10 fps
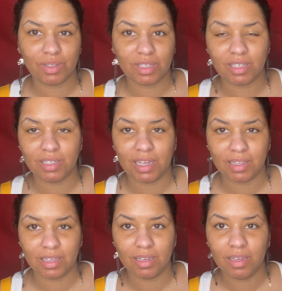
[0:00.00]
This is not
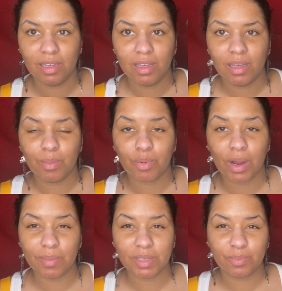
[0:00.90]
the
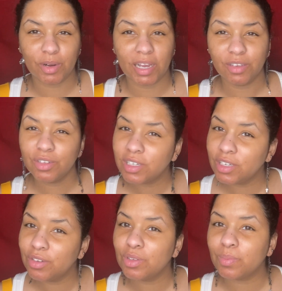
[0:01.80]
priming spray I usually use.